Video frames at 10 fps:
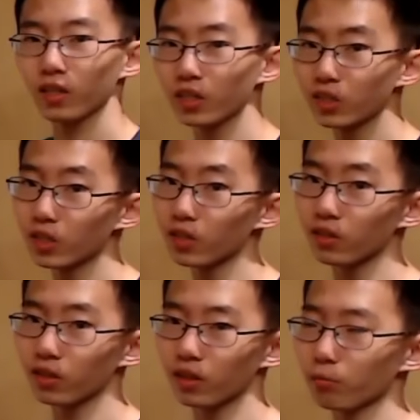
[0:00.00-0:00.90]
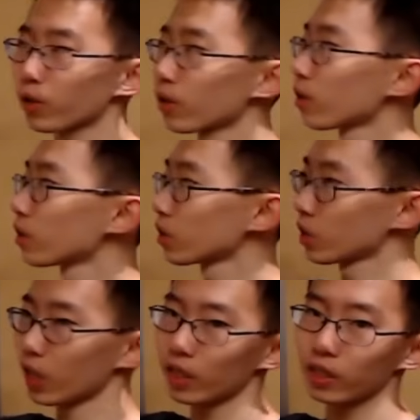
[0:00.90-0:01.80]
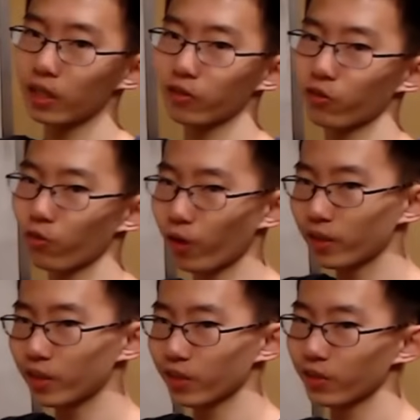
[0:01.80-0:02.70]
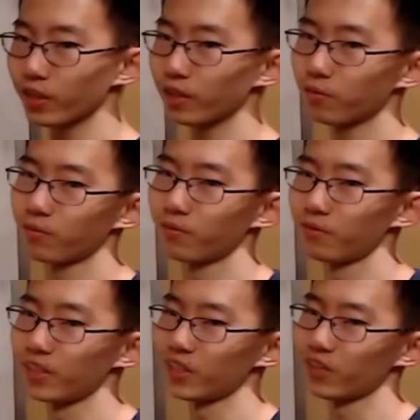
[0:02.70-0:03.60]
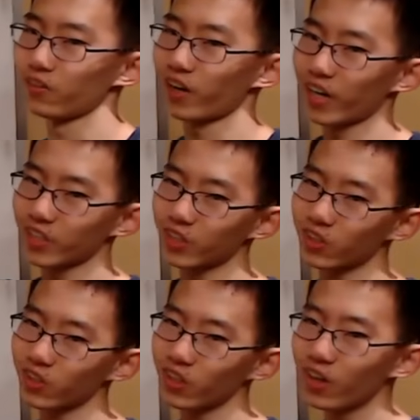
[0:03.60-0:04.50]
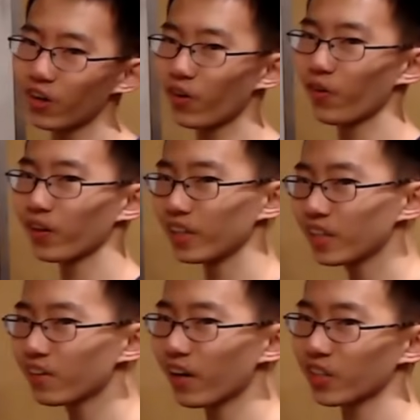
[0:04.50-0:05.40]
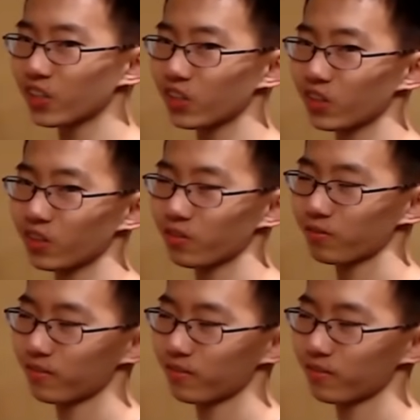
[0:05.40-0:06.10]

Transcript: Consider the number sine of one degree. Is it rational or irrational?